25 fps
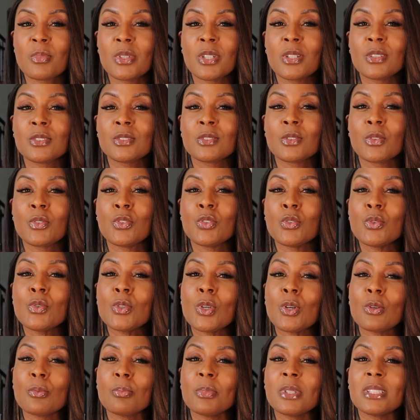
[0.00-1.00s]
bell so you
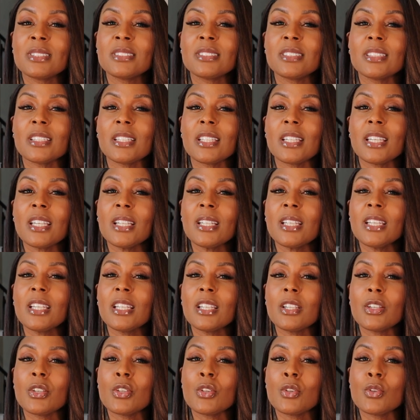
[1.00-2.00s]
don't miss
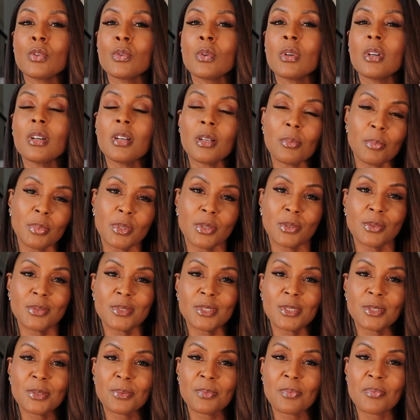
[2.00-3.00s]
any new
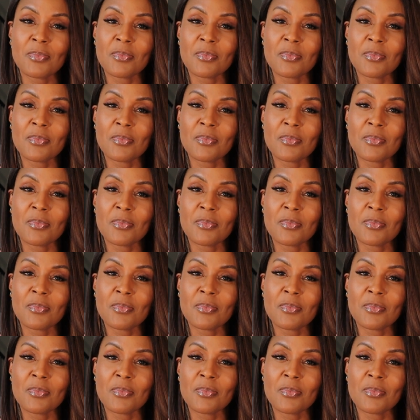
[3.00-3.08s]
uploads.